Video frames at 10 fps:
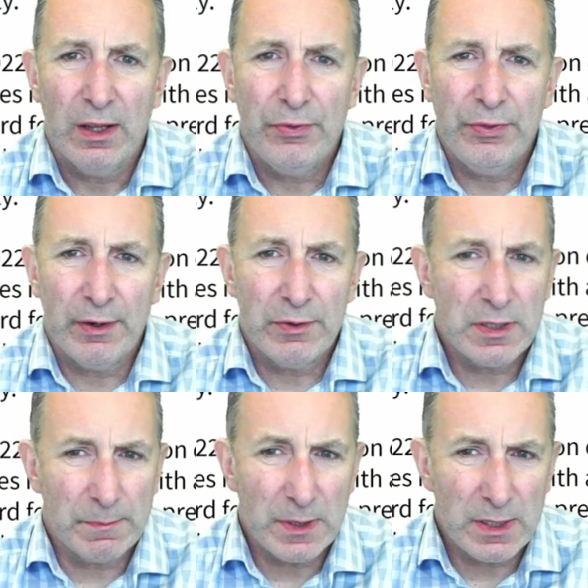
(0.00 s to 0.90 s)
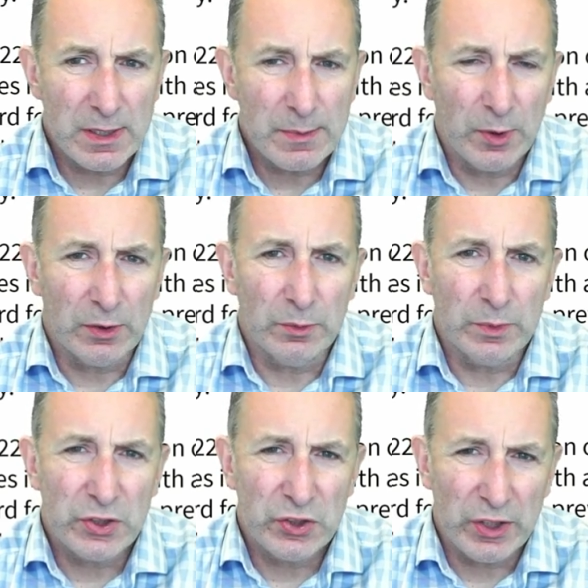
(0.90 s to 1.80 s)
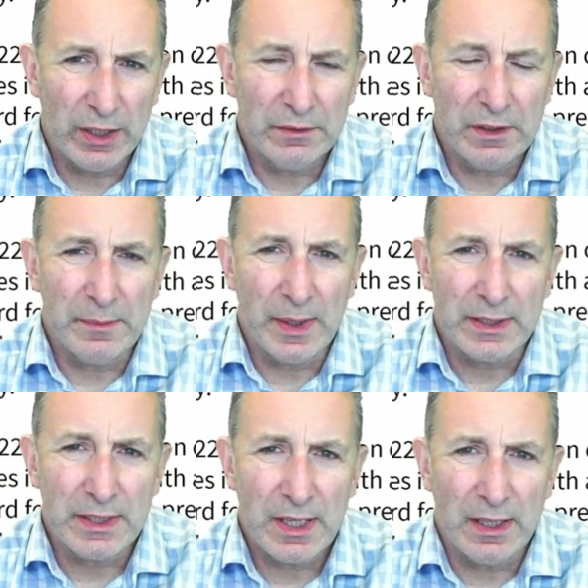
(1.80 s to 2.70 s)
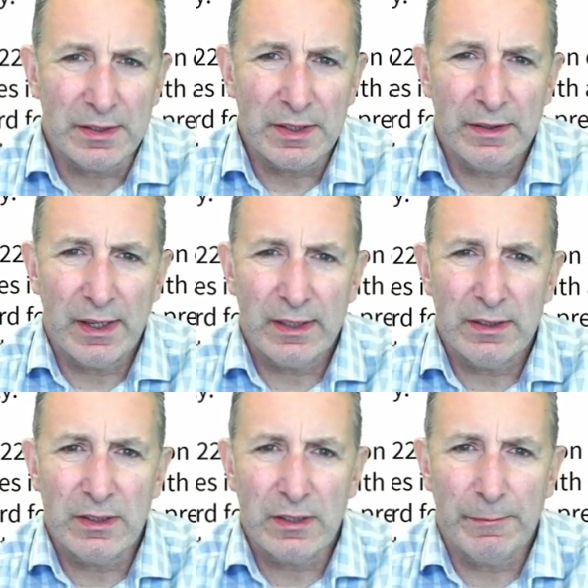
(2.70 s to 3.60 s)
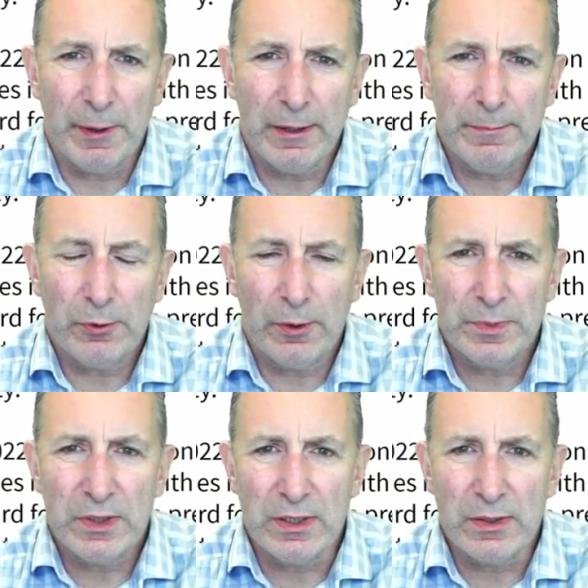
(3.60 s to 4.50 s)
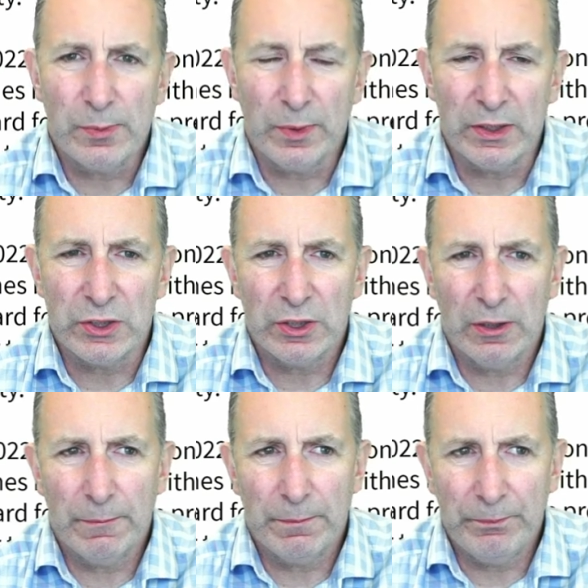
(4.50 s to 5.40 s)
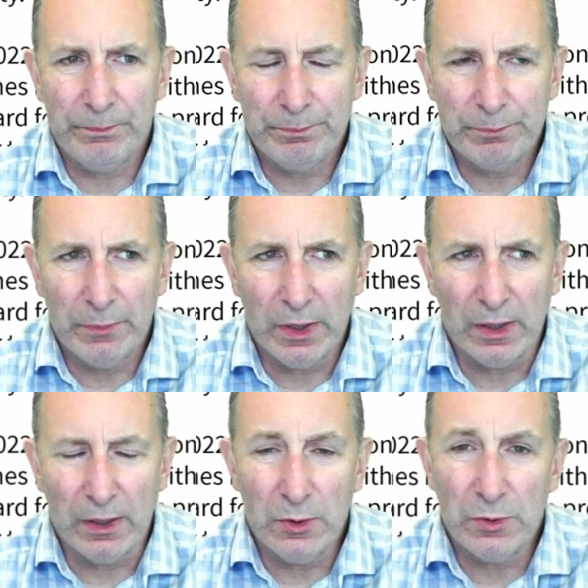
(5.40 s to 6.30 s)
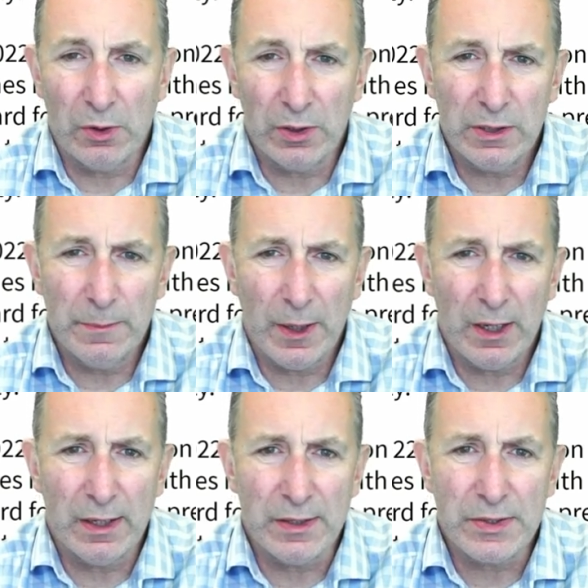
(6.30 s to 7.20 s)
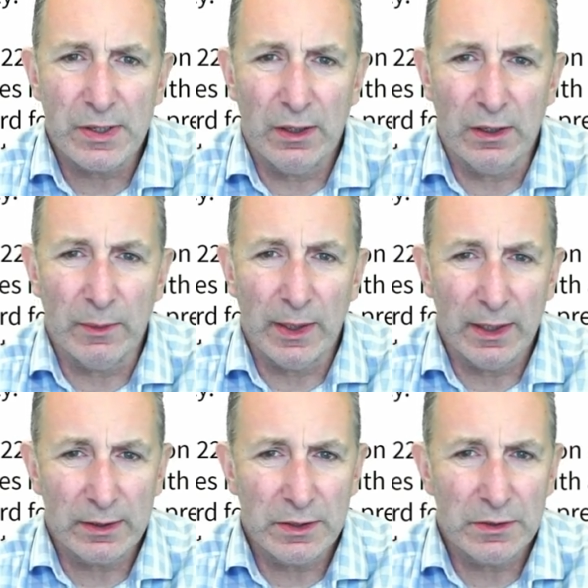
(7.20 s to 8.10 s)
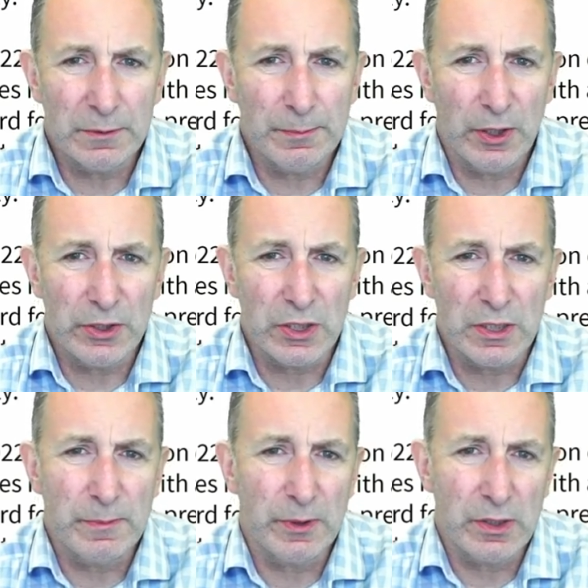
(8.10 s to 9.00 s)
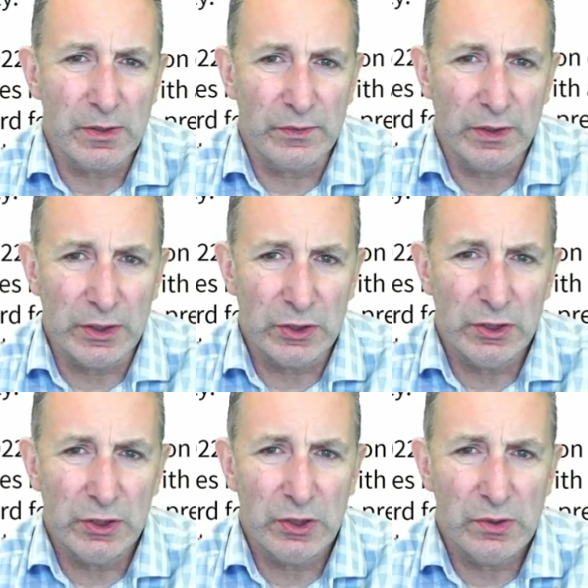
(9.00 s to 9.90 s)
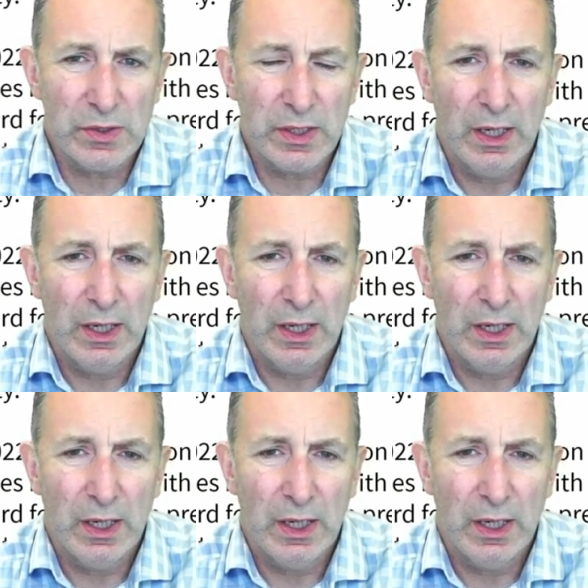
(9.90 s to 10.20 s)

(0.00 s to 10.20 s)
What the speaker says: there is a business model which generally makes sense, and that is to buy properties which owner-occupiers are reluctant to purchase because of condition issues,